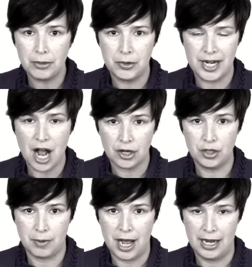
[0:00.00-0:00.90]

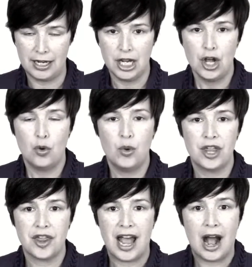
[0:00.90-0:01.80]
preoccupied
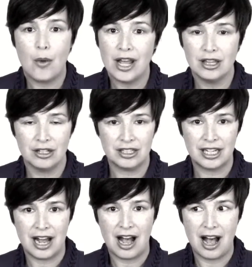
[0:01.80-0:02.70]
with how I looked